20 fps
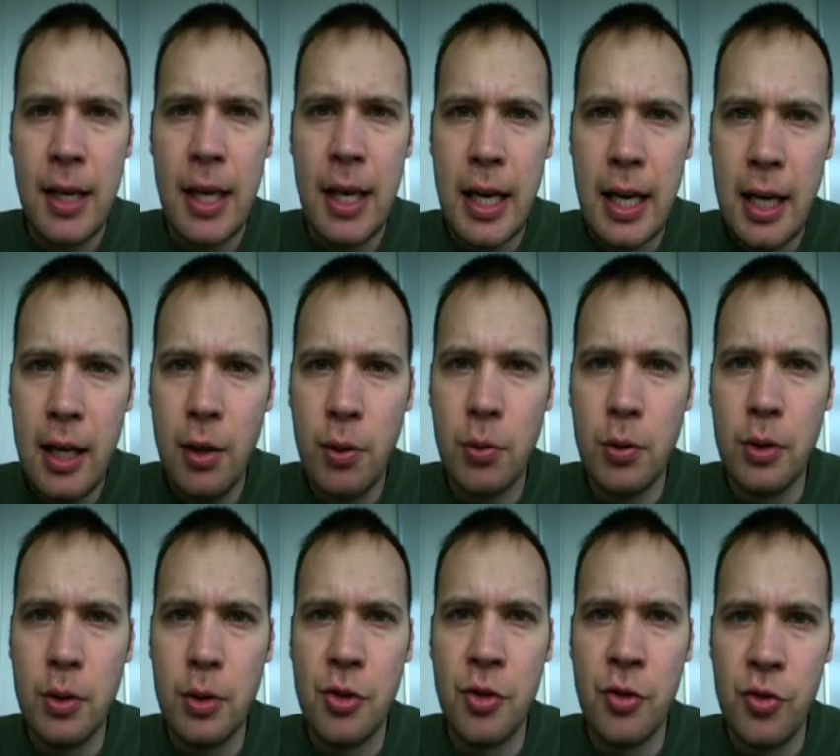
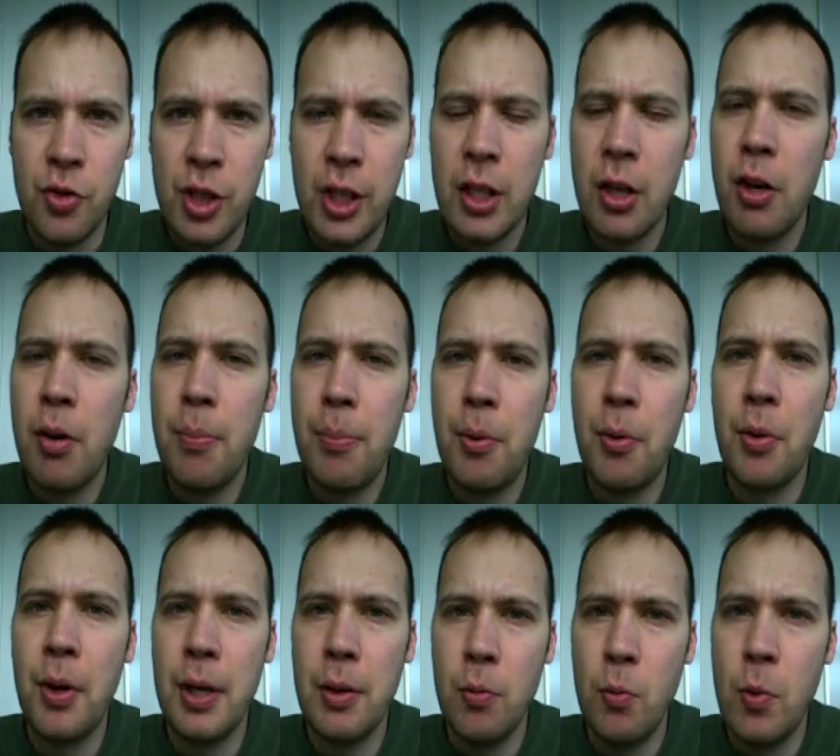equals
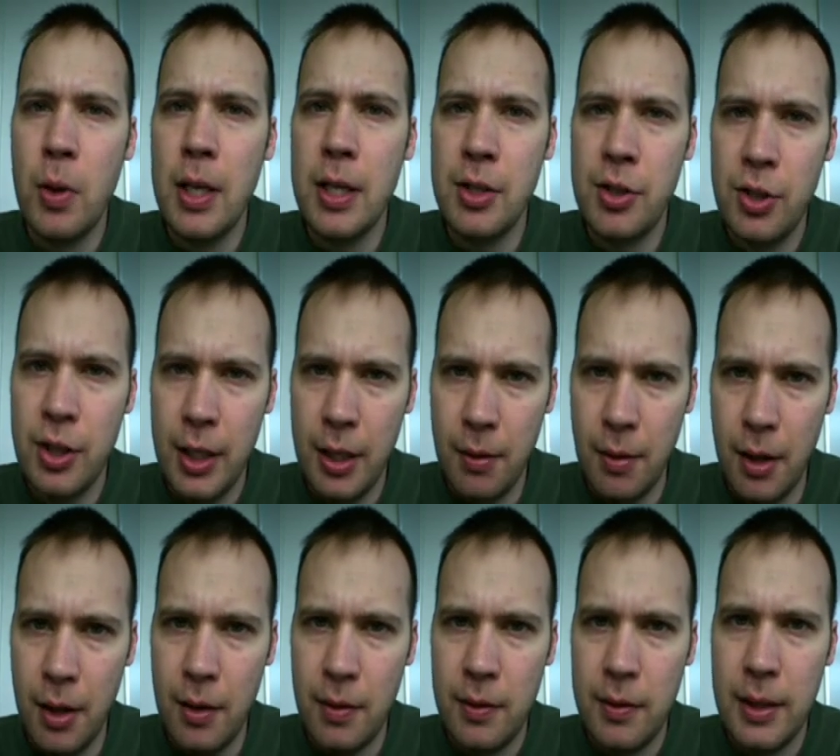
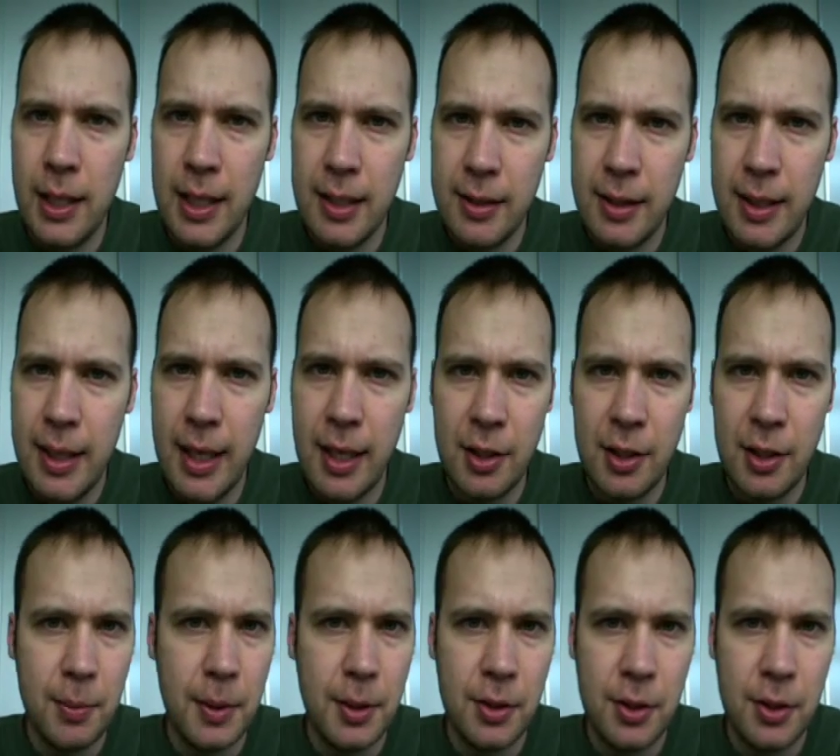0.10 as a decimal.